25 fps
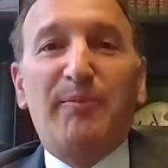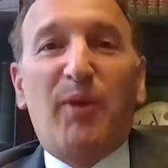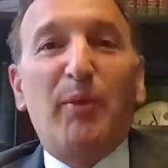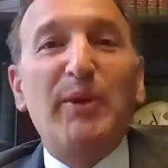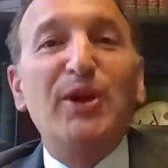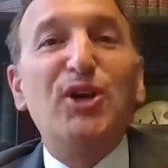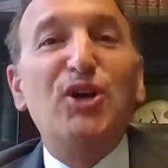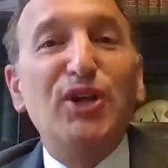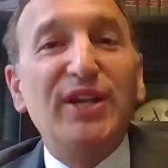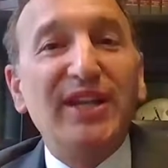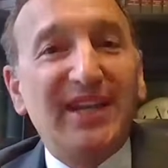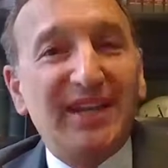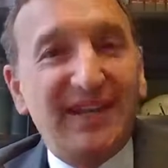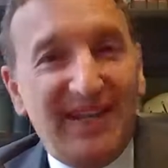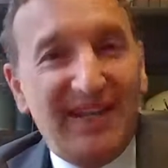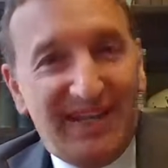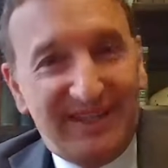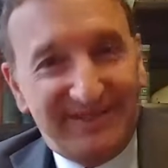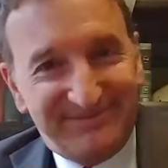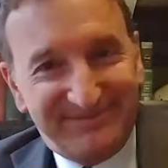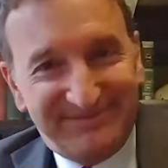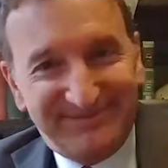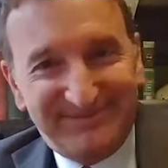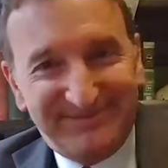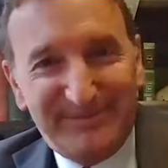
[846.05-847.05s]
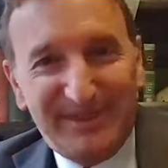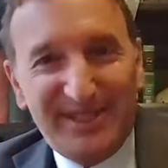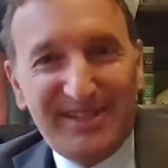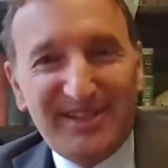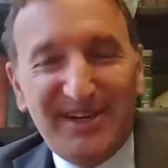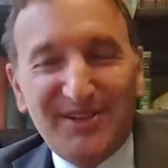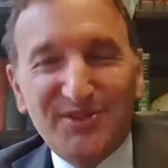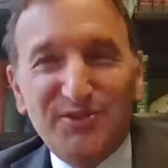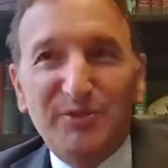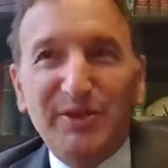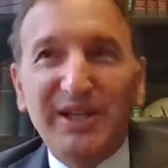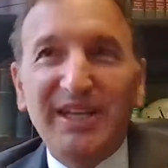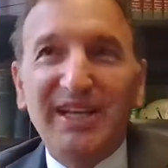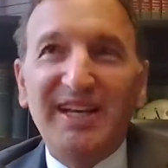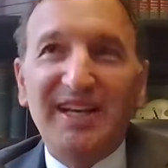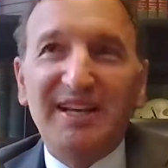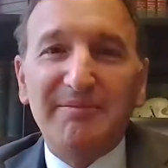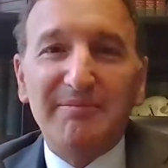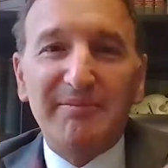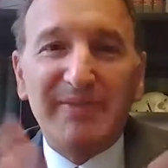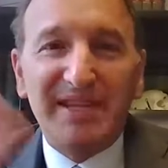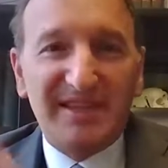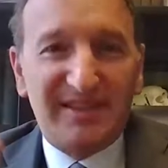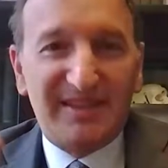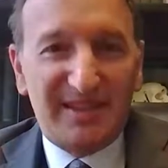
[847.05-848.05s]
But we couldn't get in because we
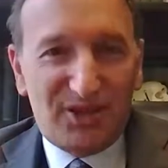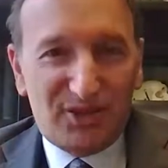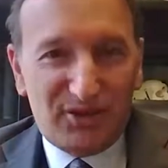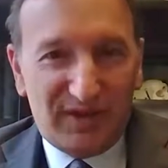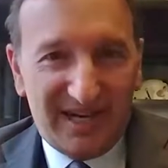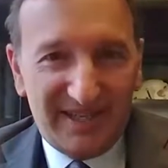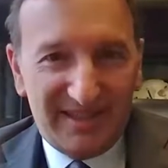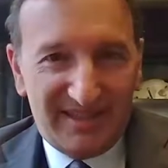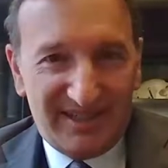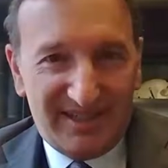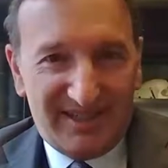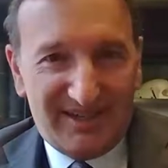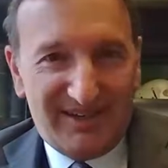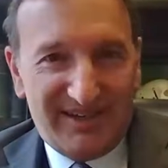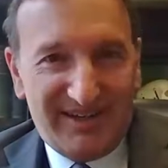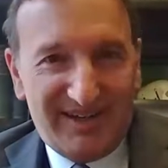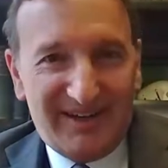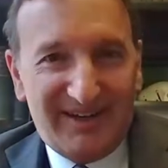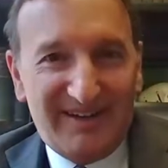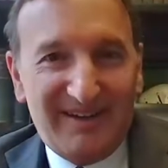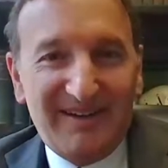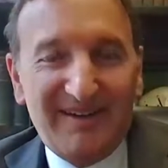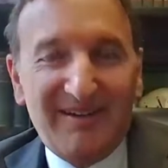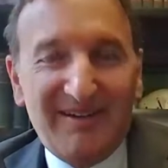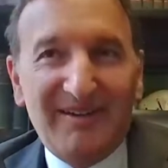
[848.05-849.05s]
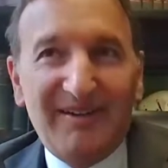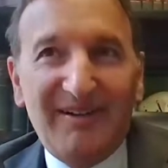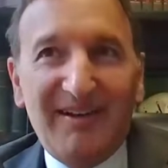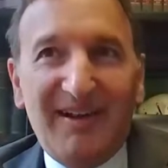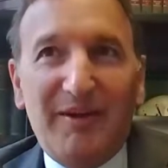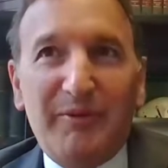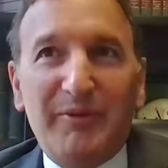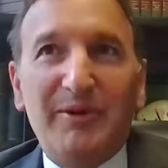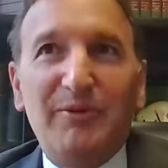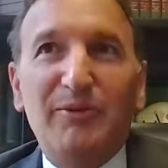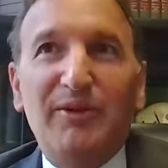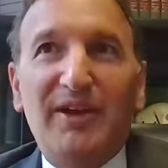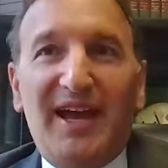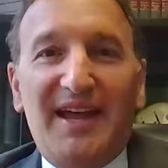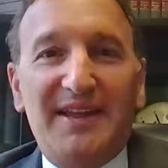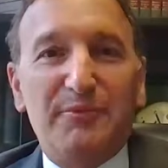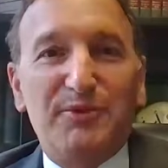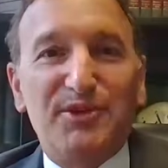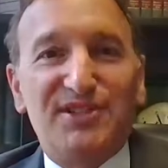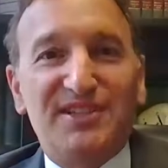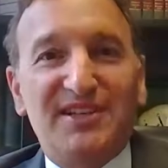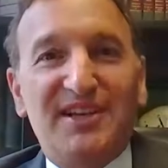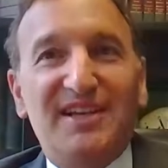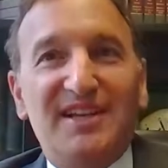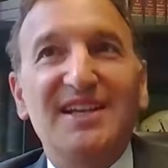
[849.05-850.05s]
didn't meet the criteria. And
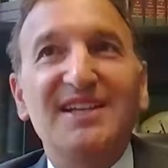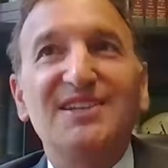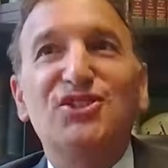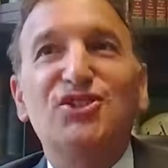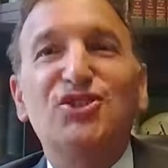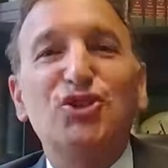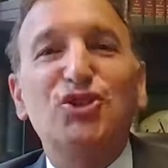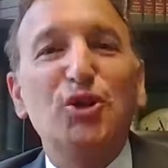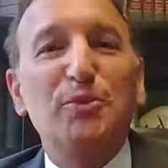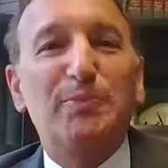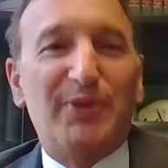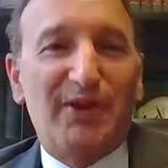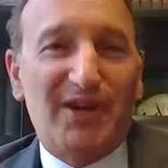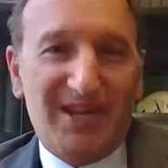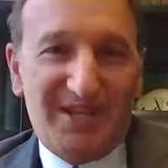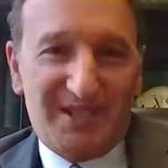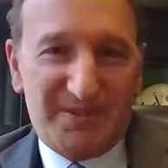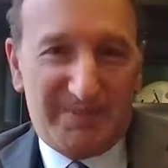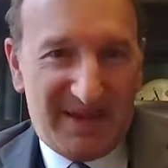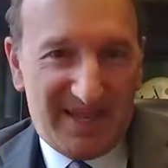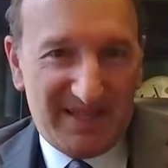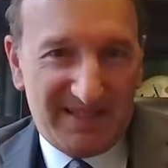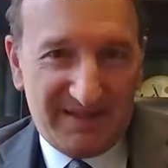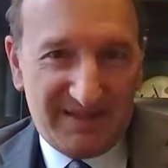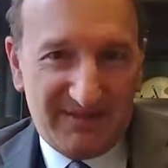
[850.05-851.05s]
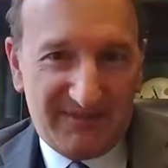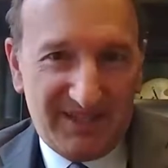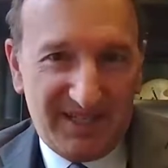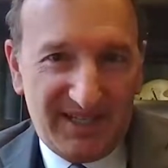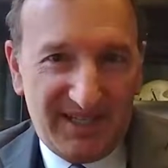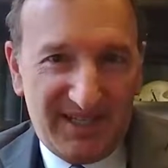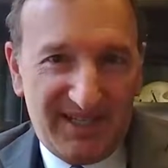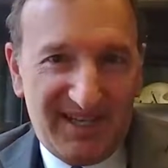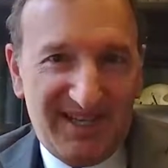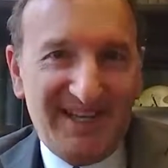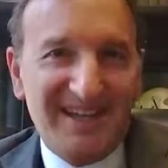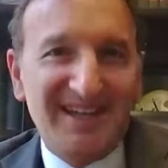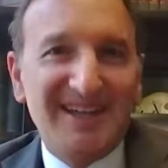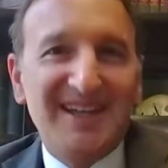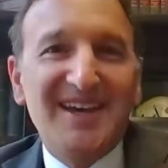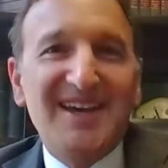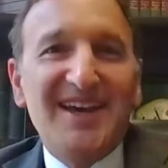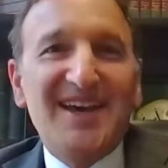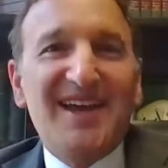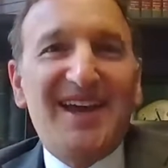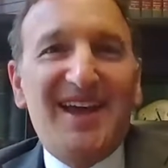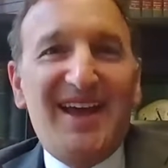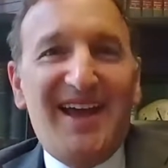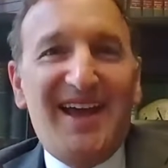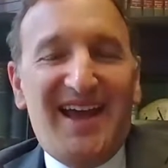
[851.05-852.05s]
it was super expensive to get in.
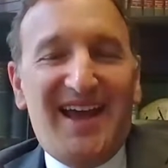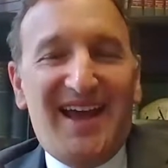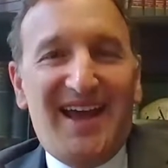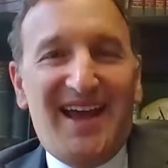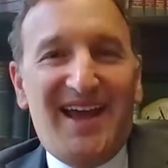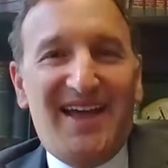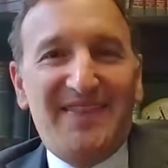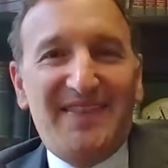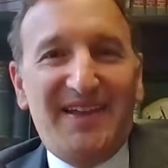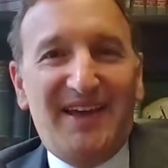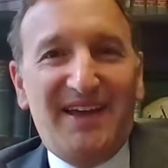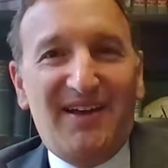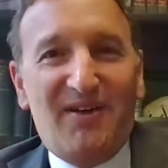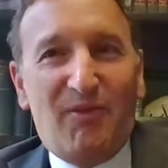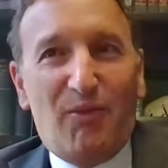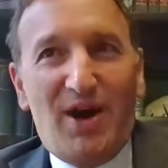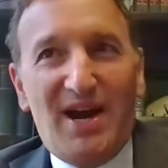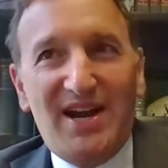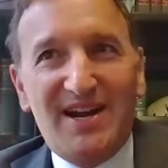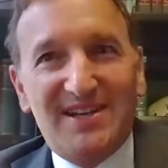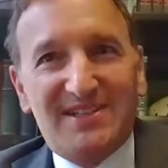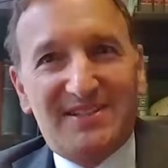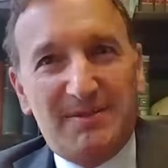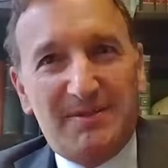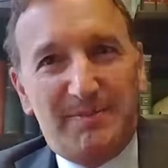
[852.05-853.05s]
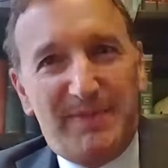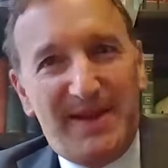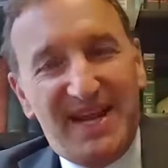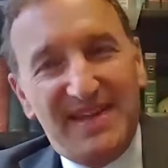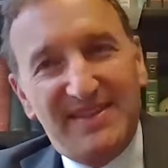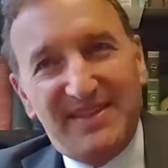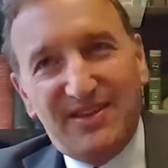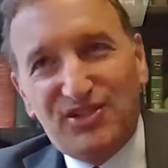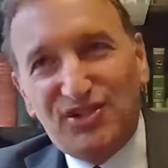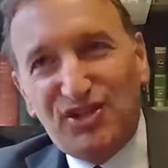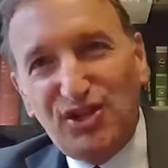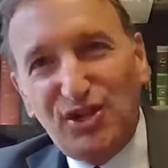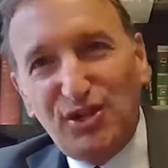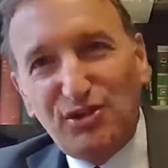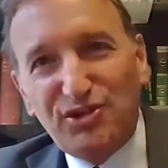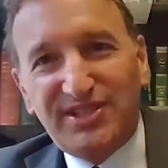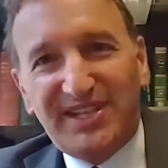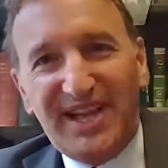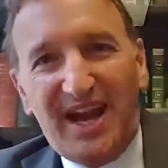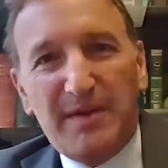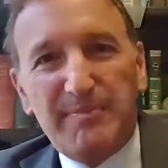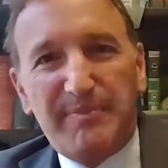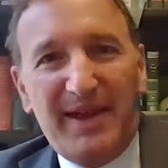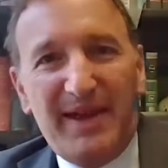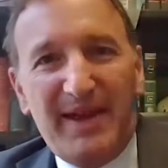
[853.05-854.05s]
And they wanted us to pay this
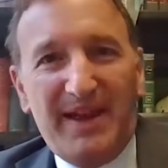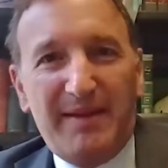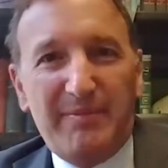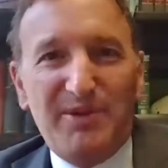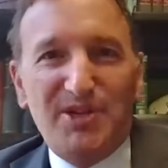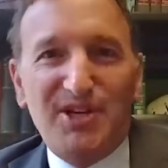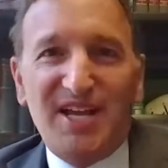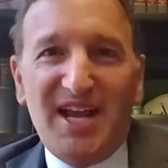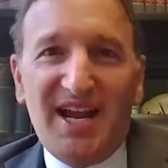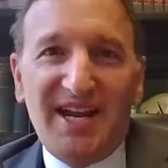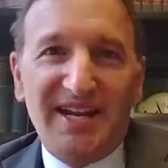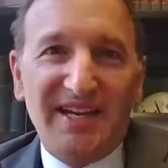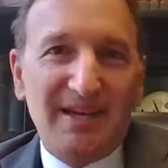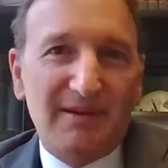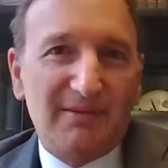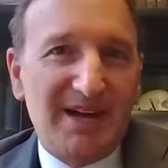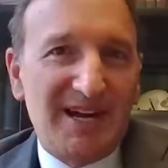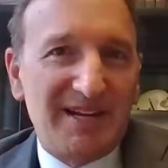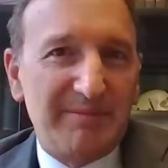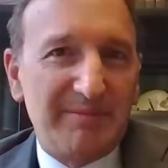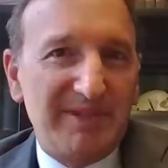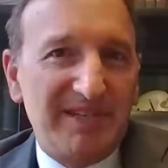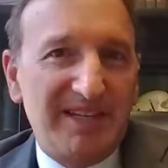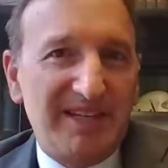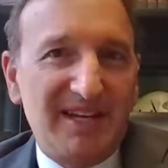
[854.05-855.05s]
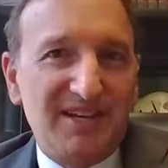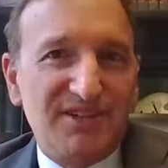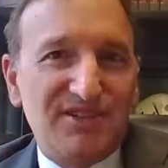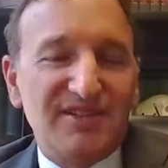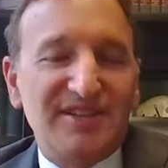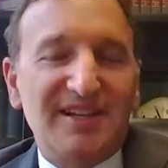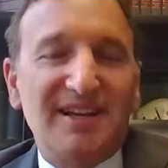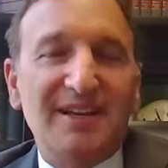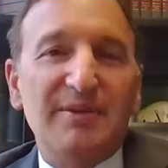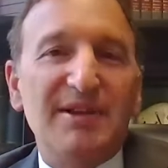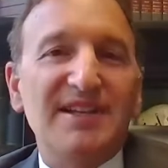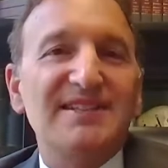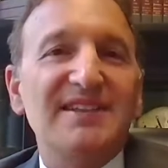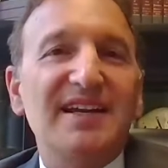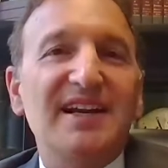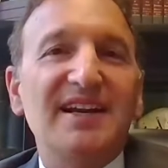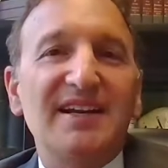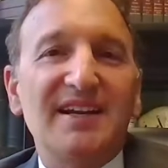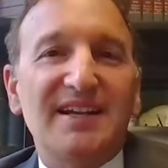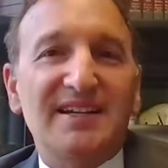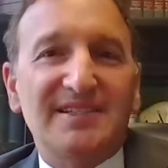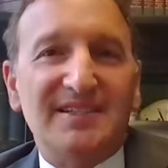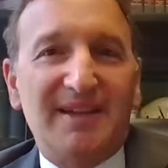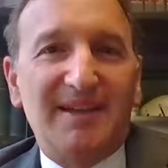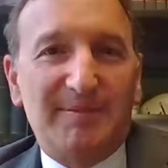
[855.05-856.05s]
huge down payment. You had to get recommendations. Anyways, they
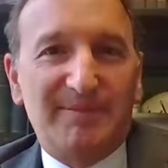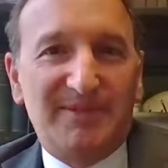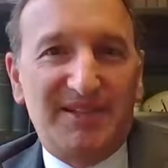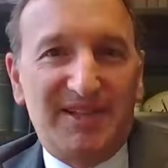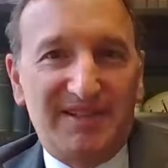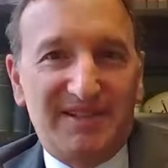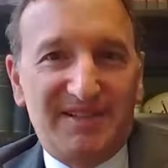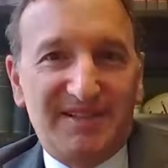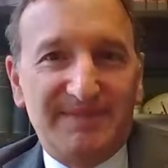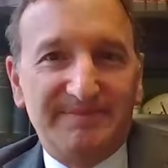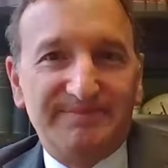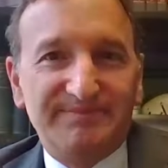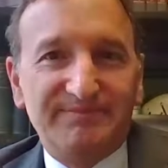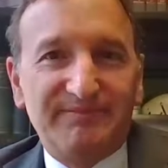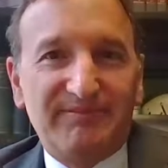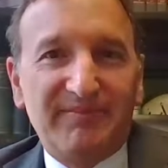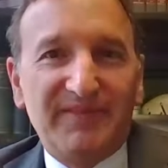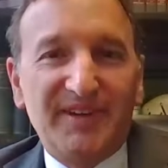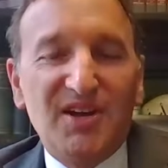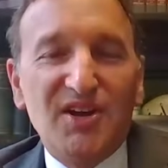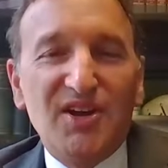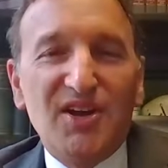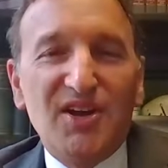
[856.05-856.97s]
didn't accept us.